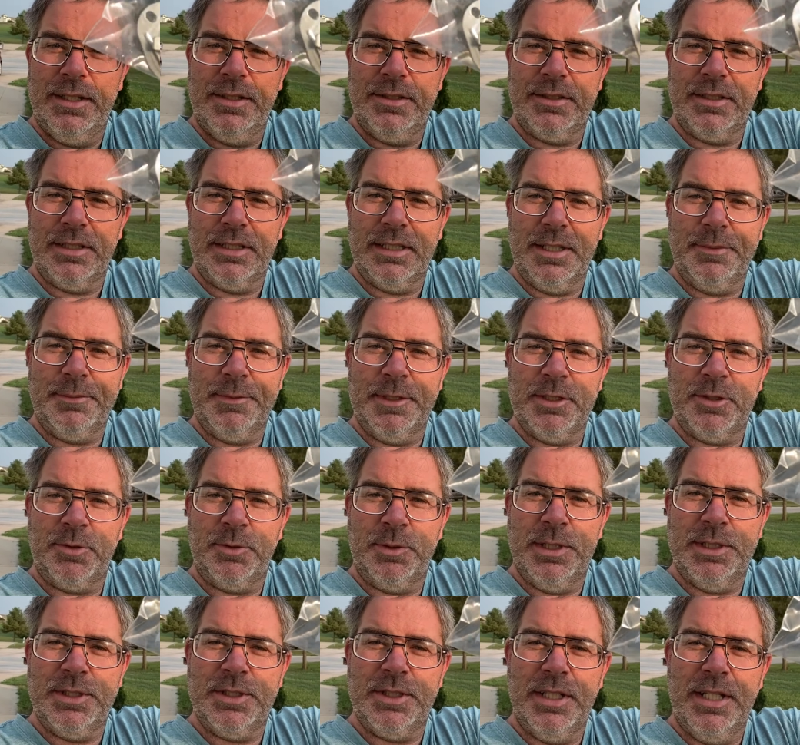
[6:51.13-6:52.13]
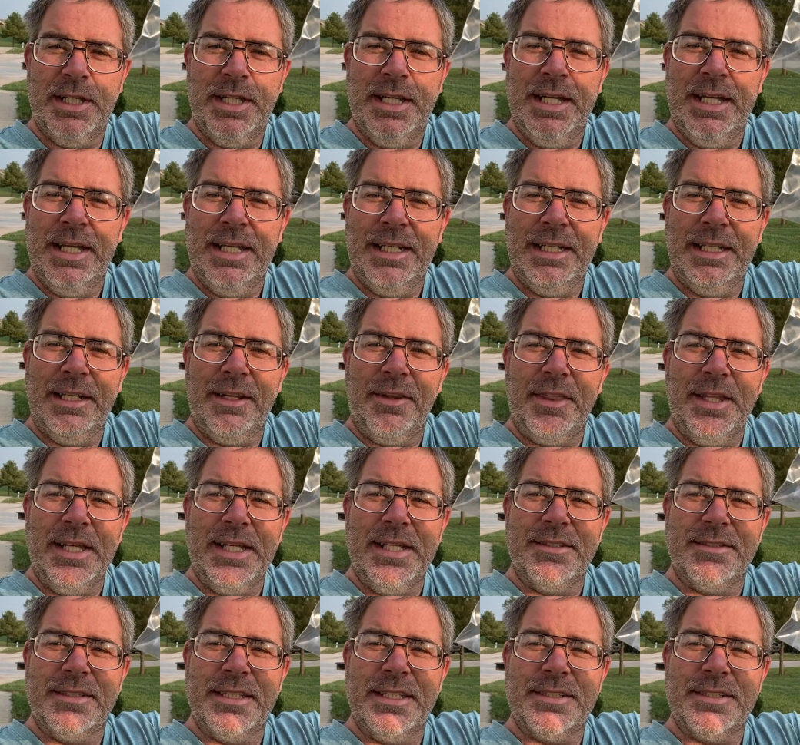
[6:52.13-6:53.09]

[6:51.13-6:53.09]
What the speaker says: It's a limit switch. And the thing is,